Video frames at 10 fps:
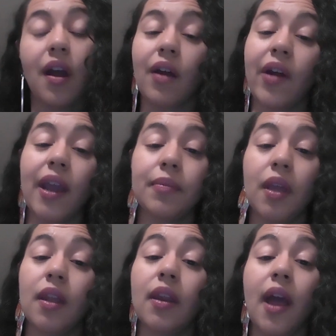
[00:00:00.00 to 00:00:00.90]
All right,
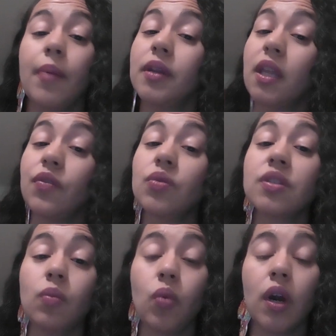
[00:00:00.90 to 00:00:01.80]
now I'm going to give you
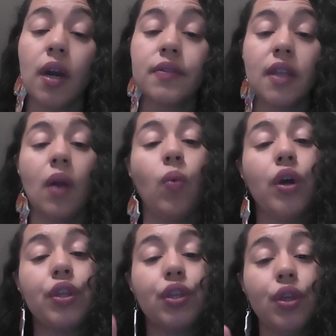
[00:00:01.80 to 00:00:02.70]
some words and I
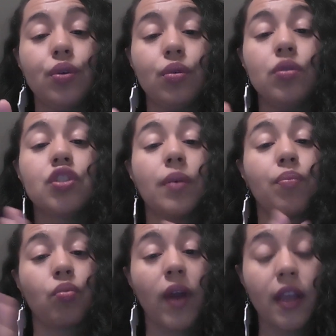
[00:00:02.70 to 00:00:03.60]
want you to
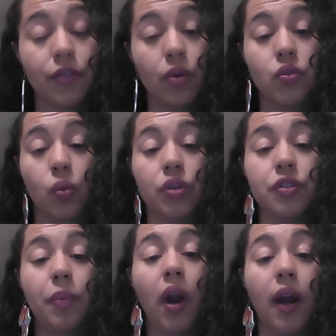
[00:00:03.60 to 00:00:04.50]
break those words
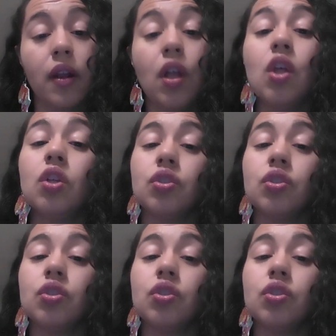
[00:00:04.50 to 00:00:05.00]
apart